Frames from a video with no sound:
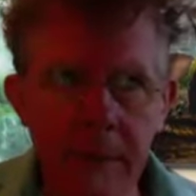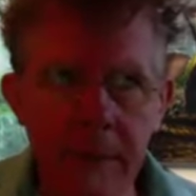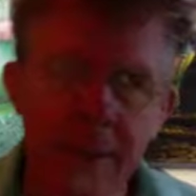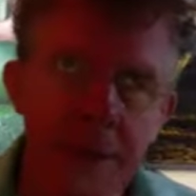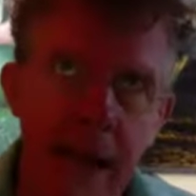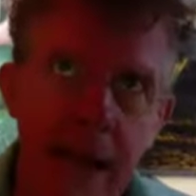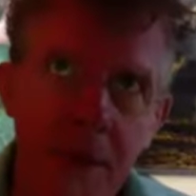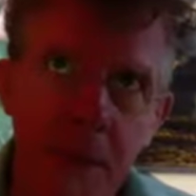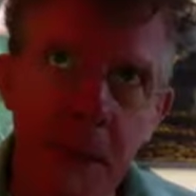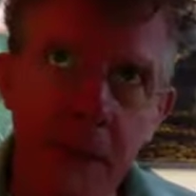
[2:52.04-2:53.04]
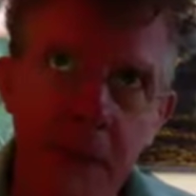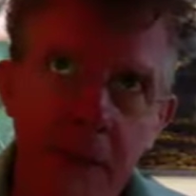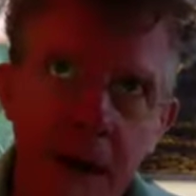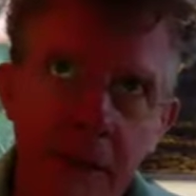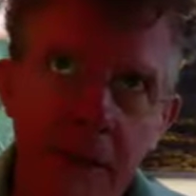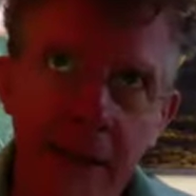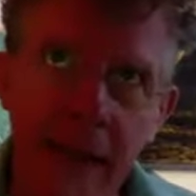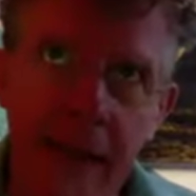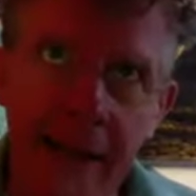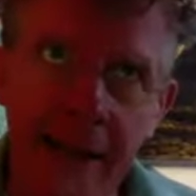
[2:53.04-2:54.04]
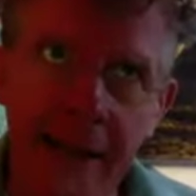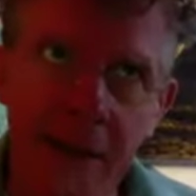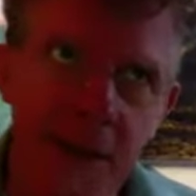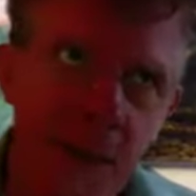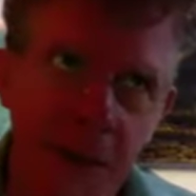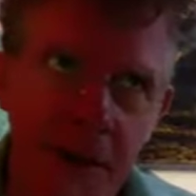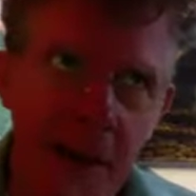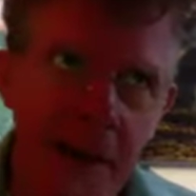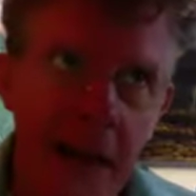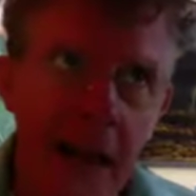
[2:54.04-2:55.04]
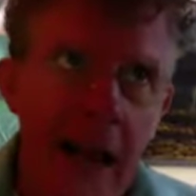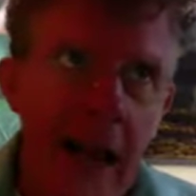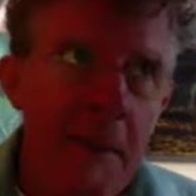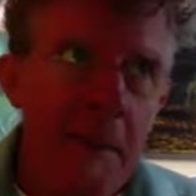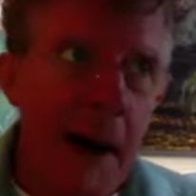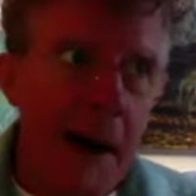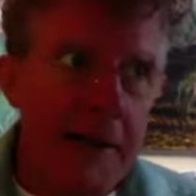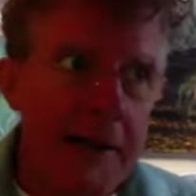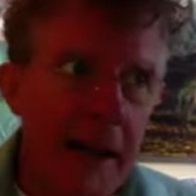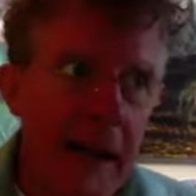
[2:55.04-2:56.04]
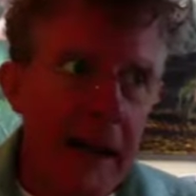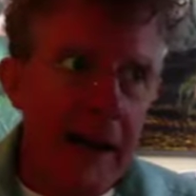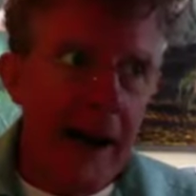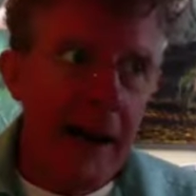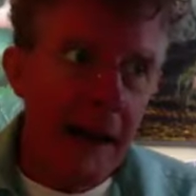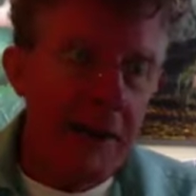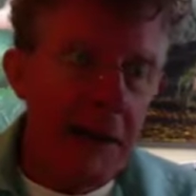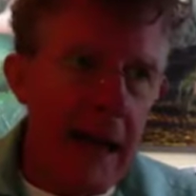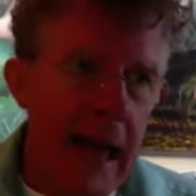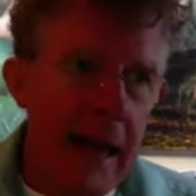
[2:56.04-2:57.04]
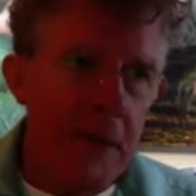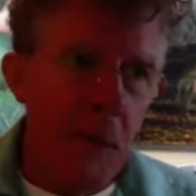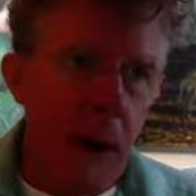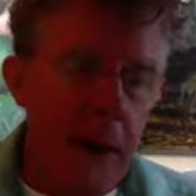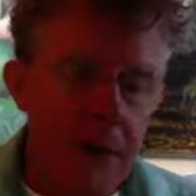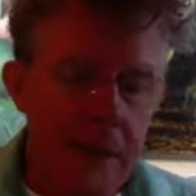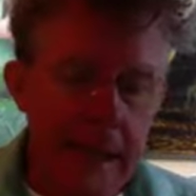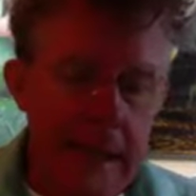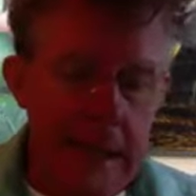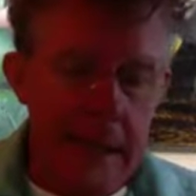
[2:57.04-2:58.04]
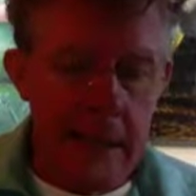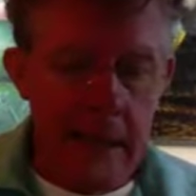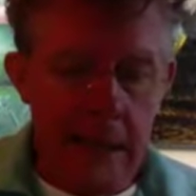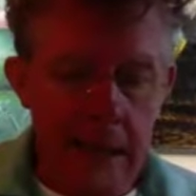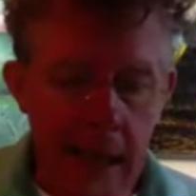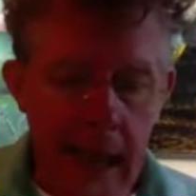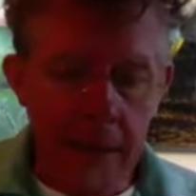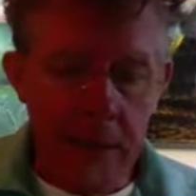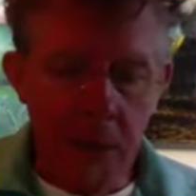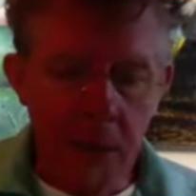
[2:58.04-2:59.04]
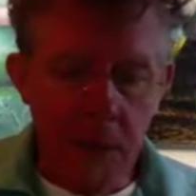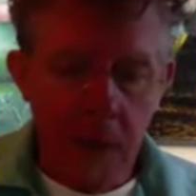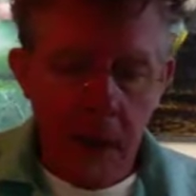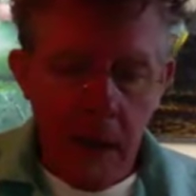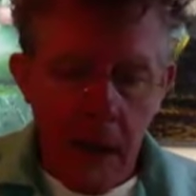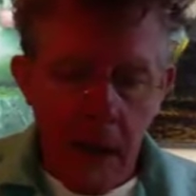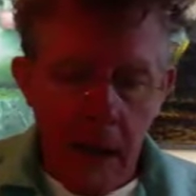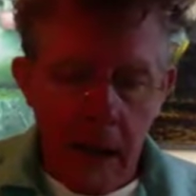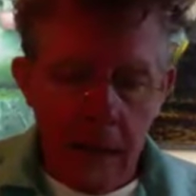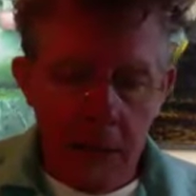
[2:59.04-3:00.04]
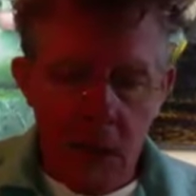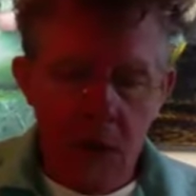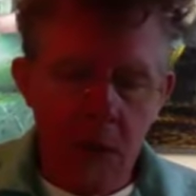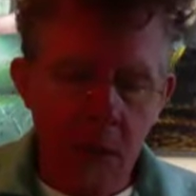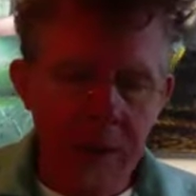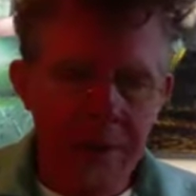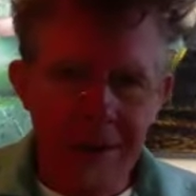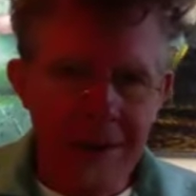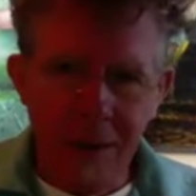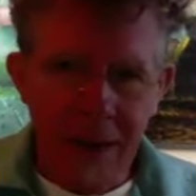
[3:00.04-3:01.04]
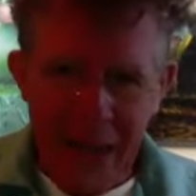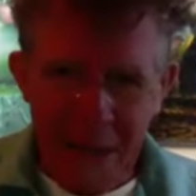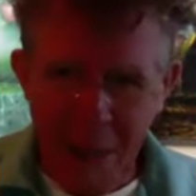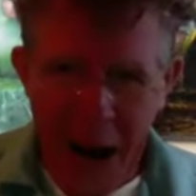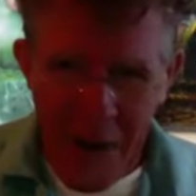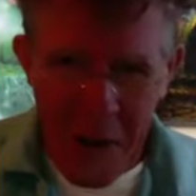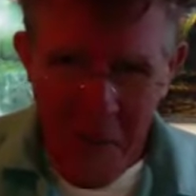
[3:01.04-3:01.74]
well, cilantro, people either love it or they hate it. It's one or the other. But I love it. And one of the things is that the cilantro usually will turn into like a brown